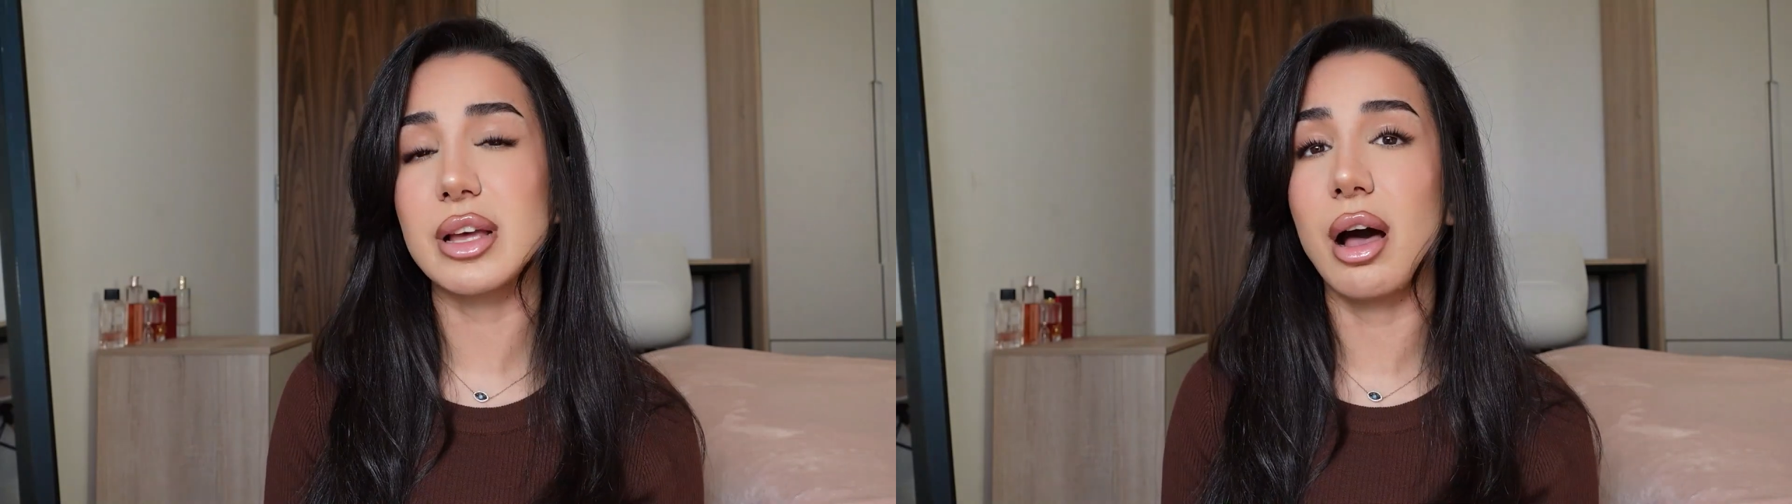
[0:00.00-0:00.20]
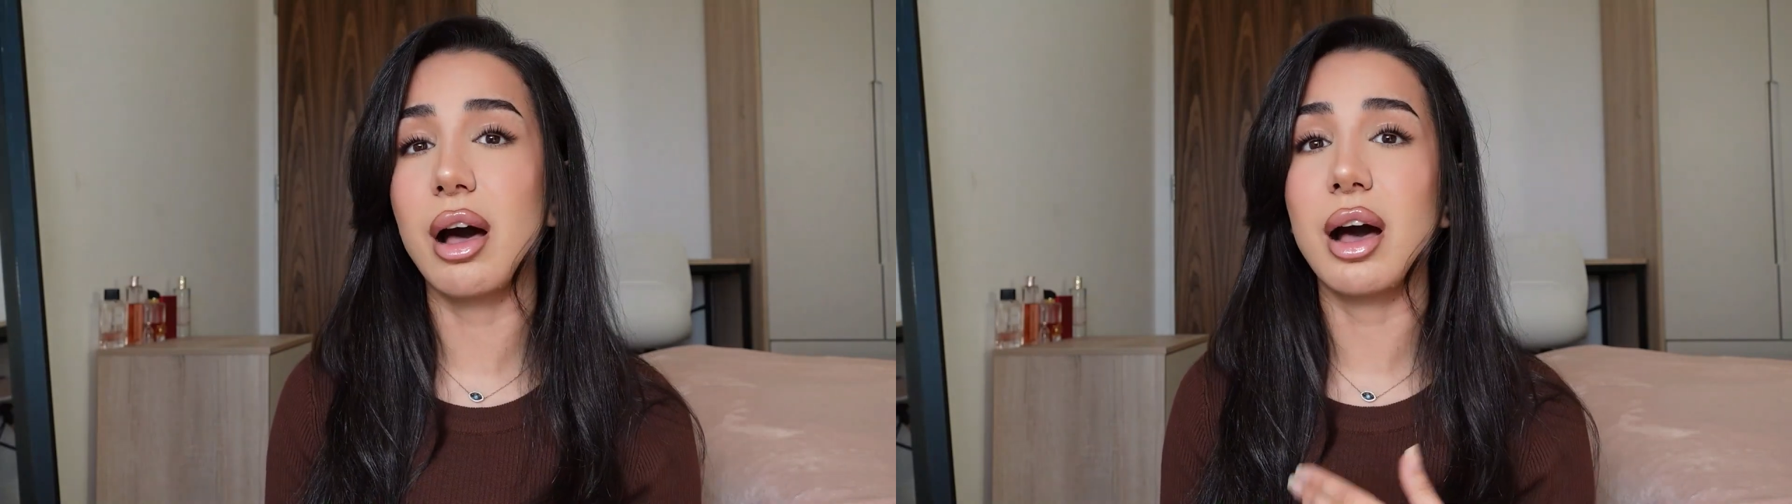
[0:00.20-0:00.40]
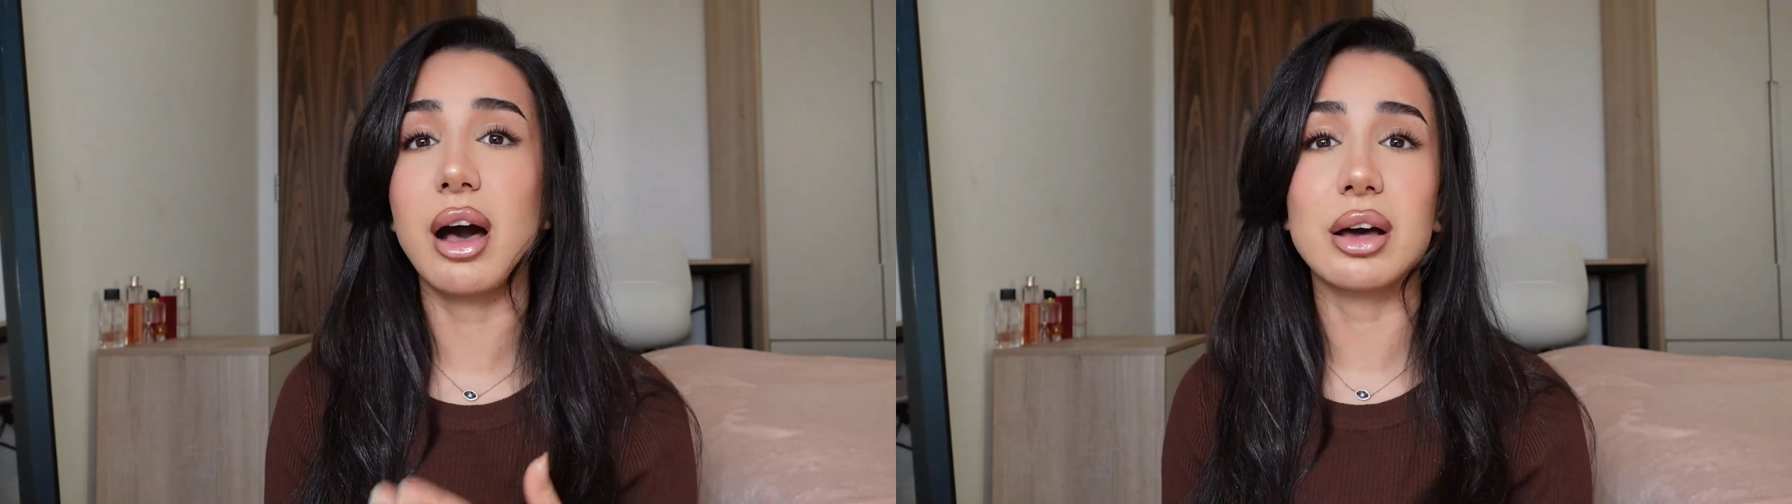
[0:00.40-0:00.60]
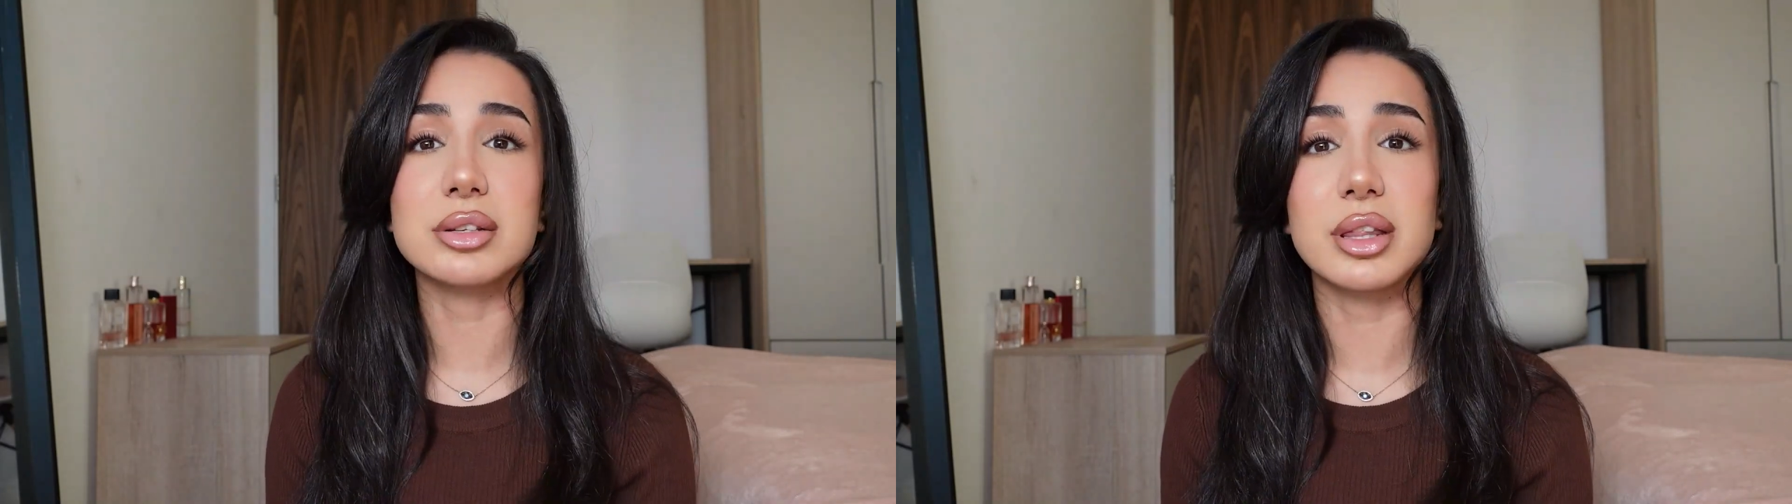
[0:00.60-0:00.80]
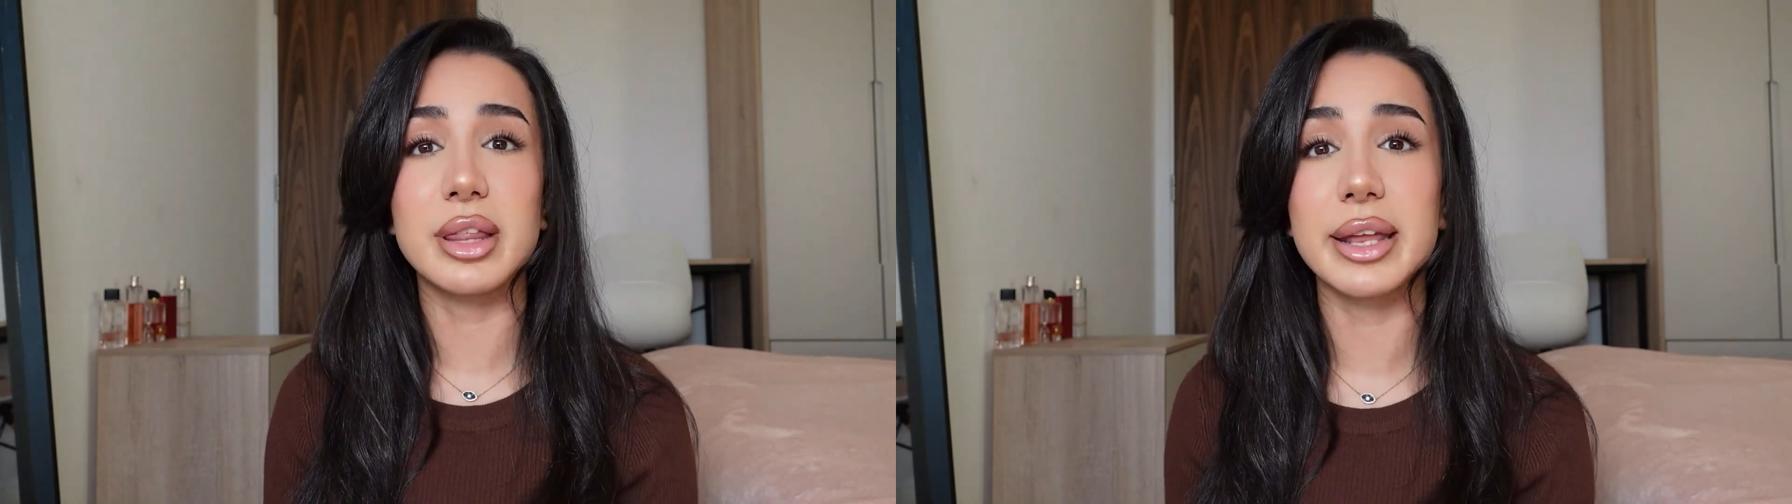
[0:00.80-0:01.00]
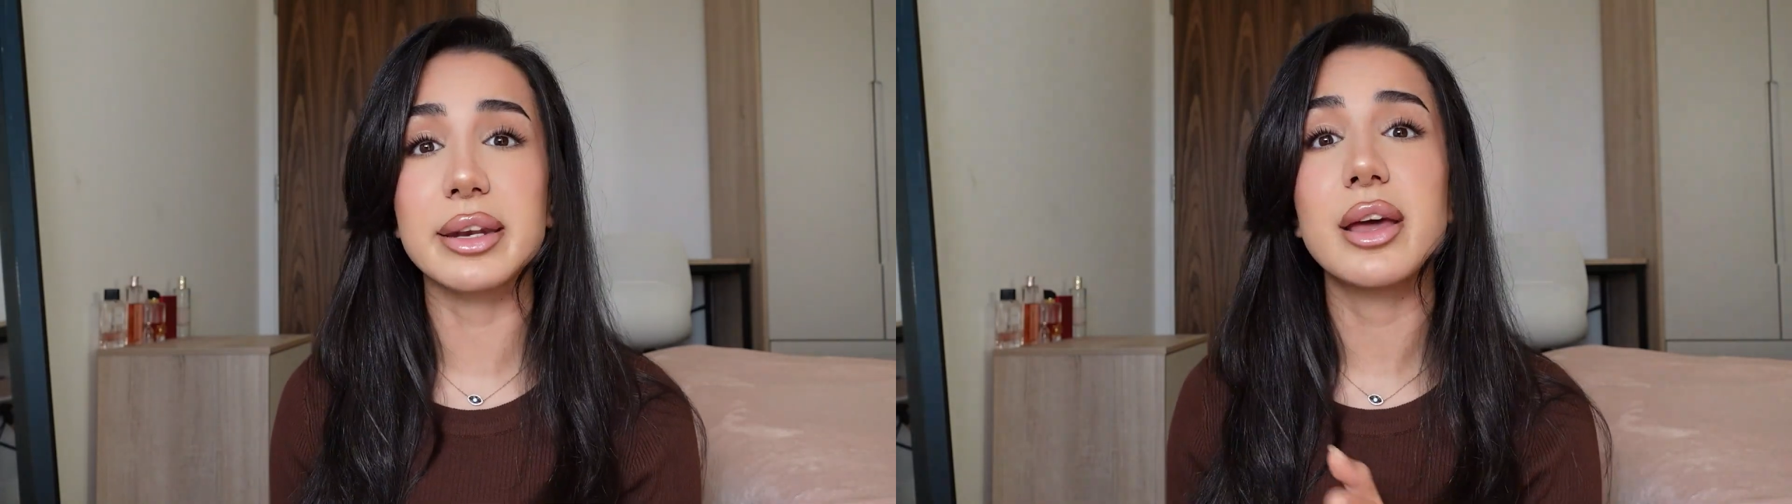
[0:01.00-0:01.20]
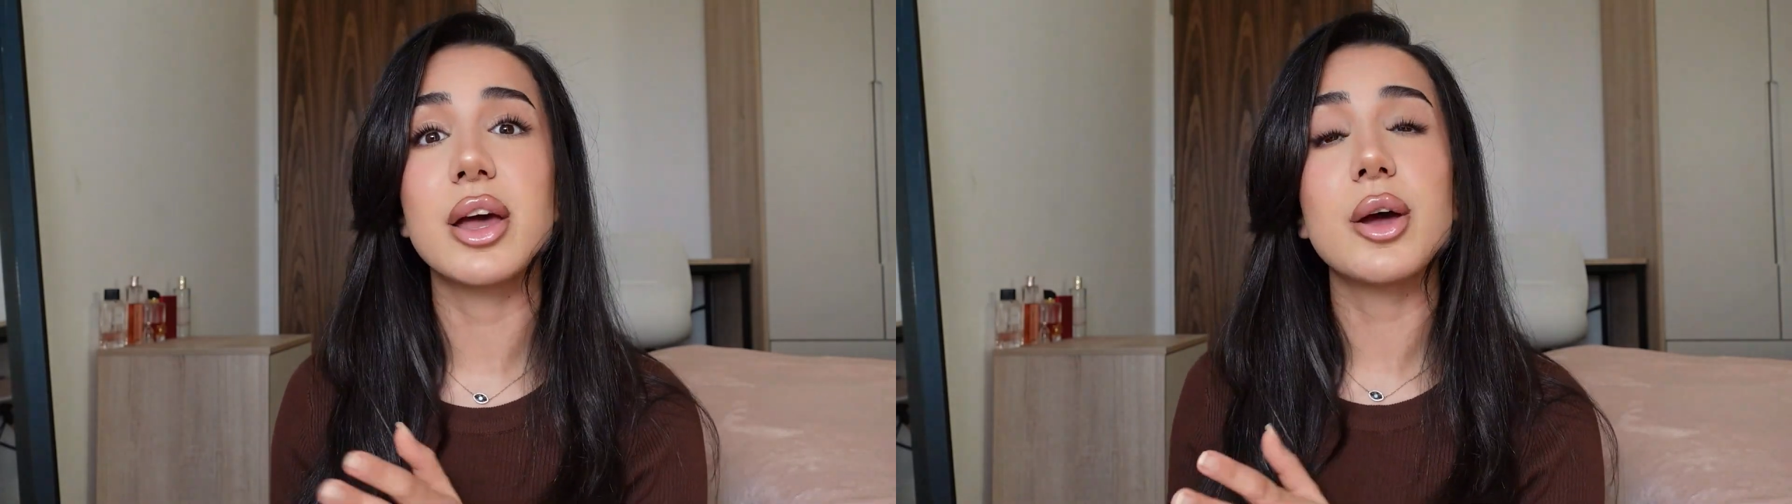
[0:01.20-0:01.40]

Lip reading: are harder than